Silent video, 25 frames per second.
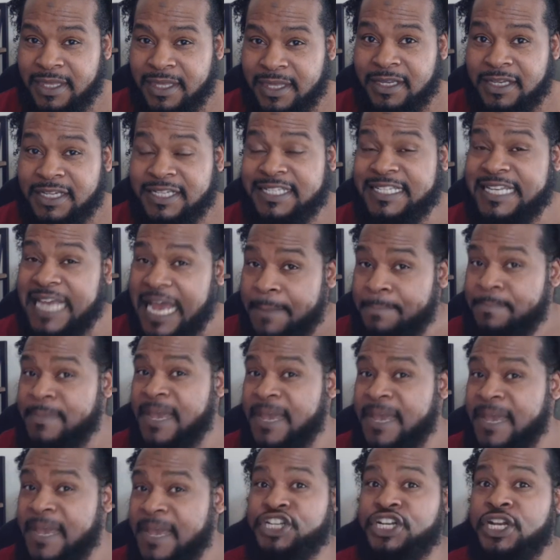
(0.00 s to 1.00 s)
You see, I
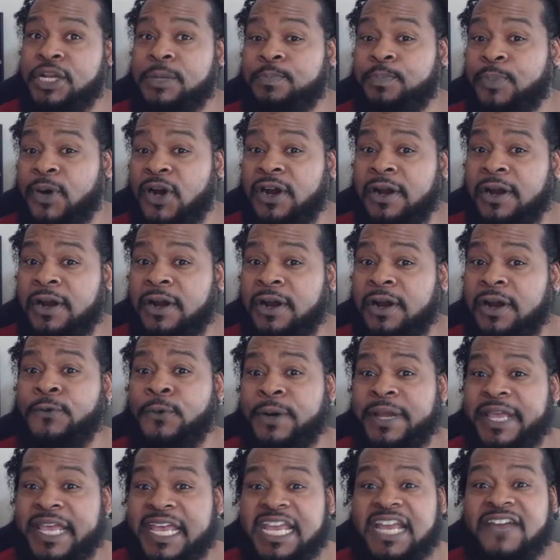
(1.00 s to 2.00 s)
mentioned in part
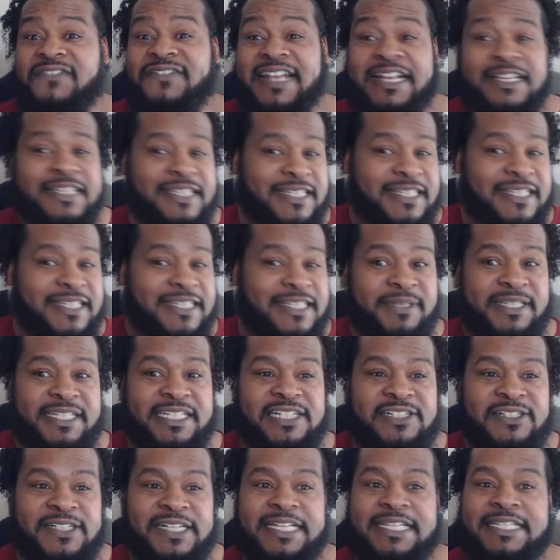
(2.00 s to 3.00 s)
4A of that same
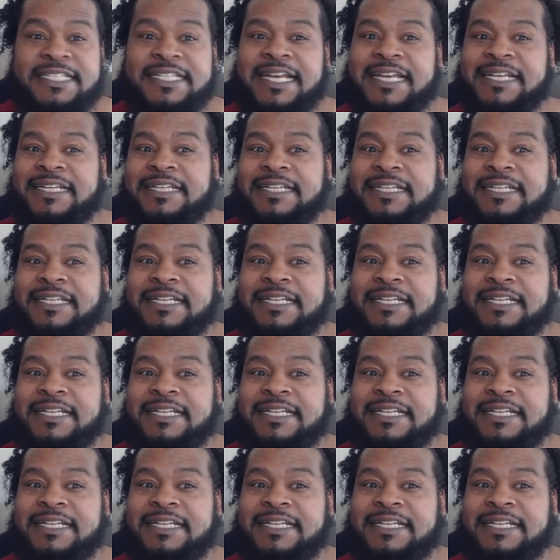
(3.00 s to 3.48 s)
series that,